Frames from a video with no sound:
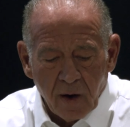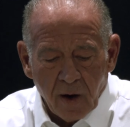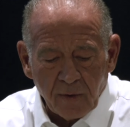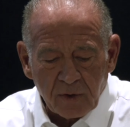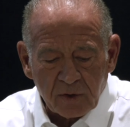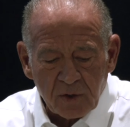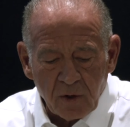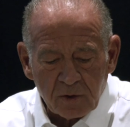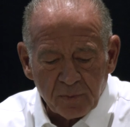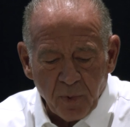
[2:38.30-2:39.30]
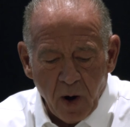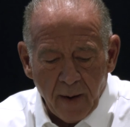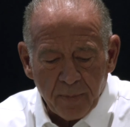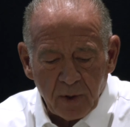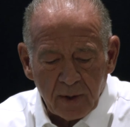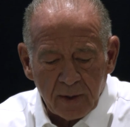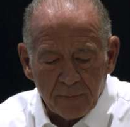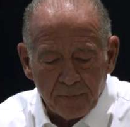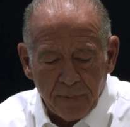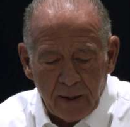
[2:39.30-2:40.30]
Are the stones properly in
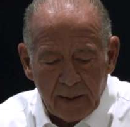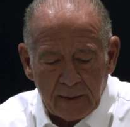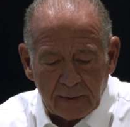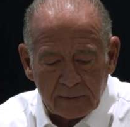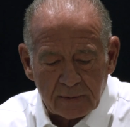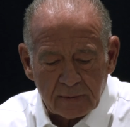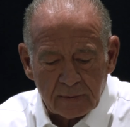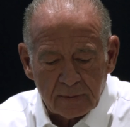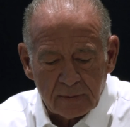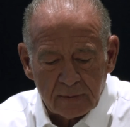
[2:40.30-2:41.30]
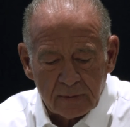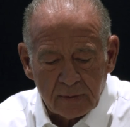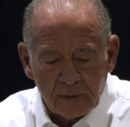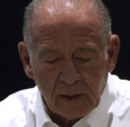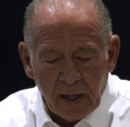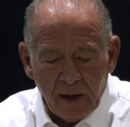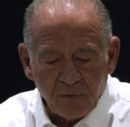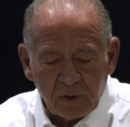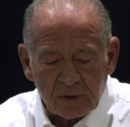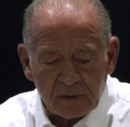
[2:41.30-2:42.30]
place? Have
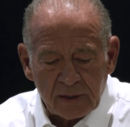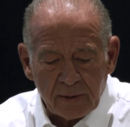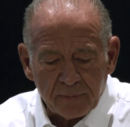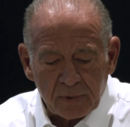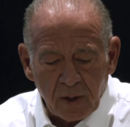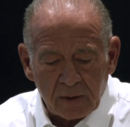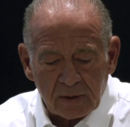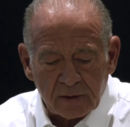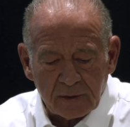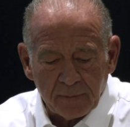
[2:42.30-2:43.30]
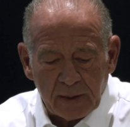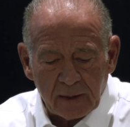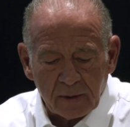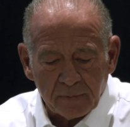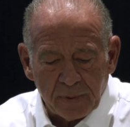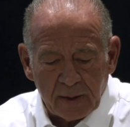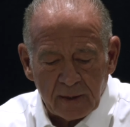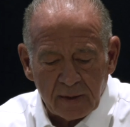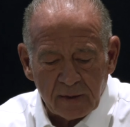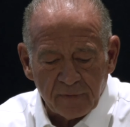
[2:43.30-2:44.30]
we skimped on the cement put
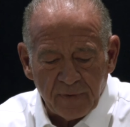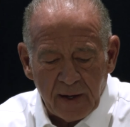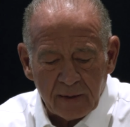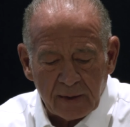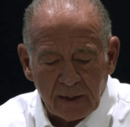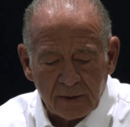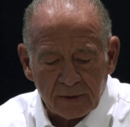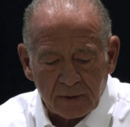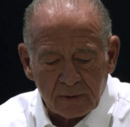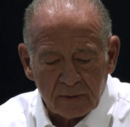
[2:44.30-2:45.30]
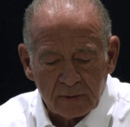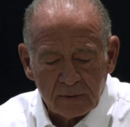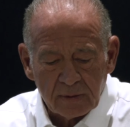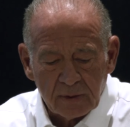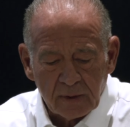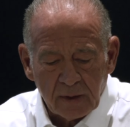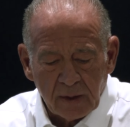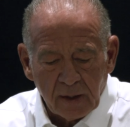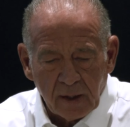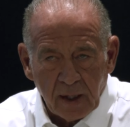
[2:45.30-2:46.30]
into the foundation?
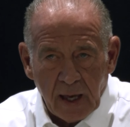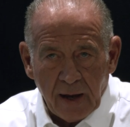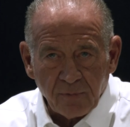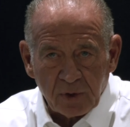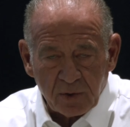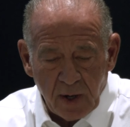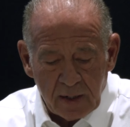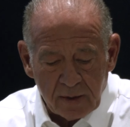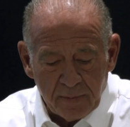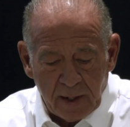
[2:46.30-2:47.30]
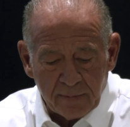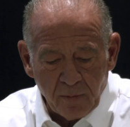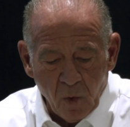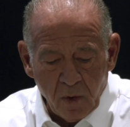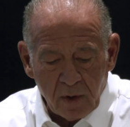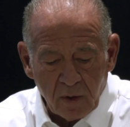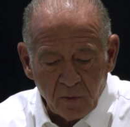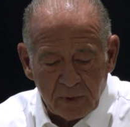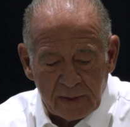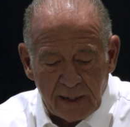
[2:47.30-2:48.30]
Have we tried to make mortar
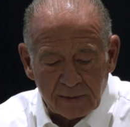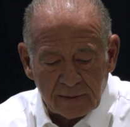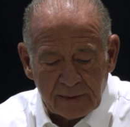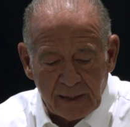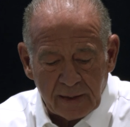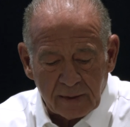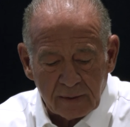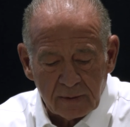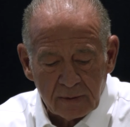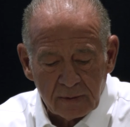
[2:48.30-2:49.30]
without sand?